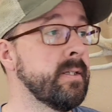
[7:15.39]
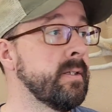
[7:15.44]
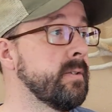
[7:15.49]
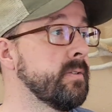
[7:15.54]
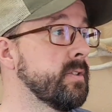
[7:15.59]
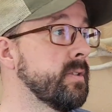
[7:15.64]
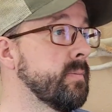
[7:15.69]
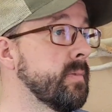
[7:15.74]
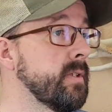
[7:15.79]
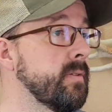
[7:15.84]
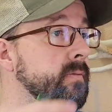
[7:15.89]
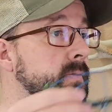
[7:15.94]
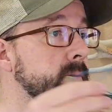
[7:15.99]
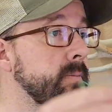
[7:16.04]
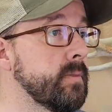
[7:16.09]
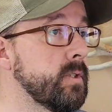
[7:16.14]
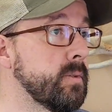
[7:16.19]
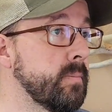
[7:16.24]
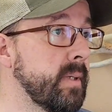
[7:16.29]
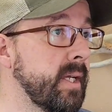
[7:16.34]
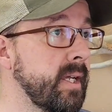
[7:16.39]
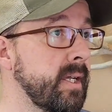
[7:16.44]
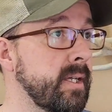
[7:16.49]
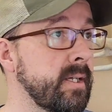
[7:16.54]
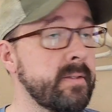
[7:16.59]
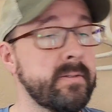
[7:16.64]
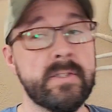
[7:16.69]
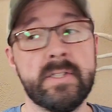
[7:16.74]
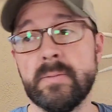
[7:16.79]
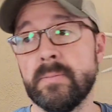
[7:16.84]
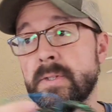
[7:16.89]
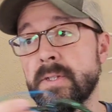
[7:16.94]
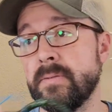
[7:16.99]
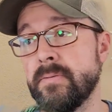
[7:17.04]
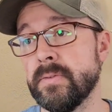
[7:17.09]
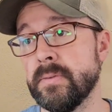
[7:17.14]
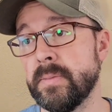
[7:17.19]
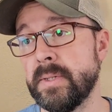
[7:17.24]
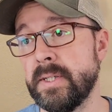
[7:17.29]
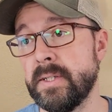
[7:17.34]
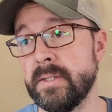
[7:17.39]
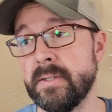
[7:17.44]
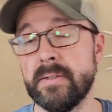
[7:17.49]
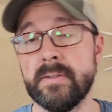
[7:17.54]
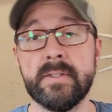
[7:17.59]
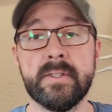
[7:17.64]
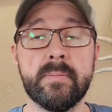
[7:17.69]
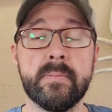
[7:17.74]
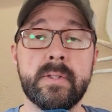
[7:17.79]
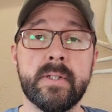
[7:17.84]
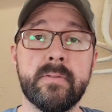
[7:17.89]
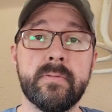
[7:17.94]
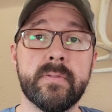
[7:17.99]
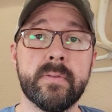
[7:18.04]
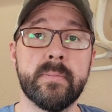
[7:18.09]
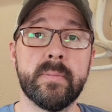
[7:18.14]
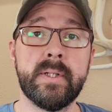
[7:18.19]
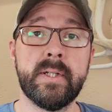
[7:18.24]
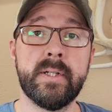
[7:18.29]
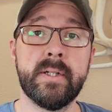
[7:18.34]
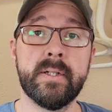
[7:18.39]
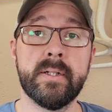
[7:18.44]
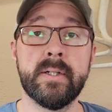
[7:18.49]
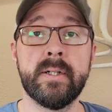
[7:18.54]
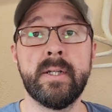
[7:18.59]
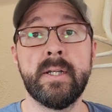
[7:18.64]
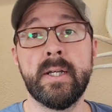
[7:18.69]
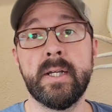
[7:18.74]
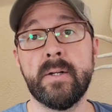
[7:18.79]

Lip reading: something from Japan, something from here, something from here.